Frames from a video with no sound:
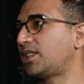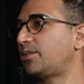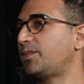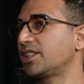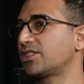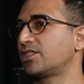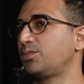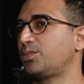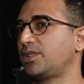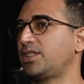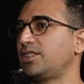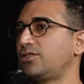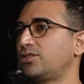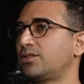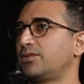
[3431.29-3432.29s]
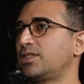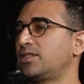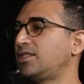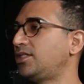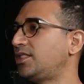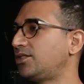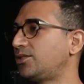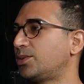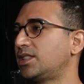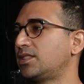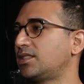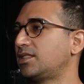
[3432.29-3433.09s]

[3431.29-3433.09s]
but I'm actually pretty introverted as well.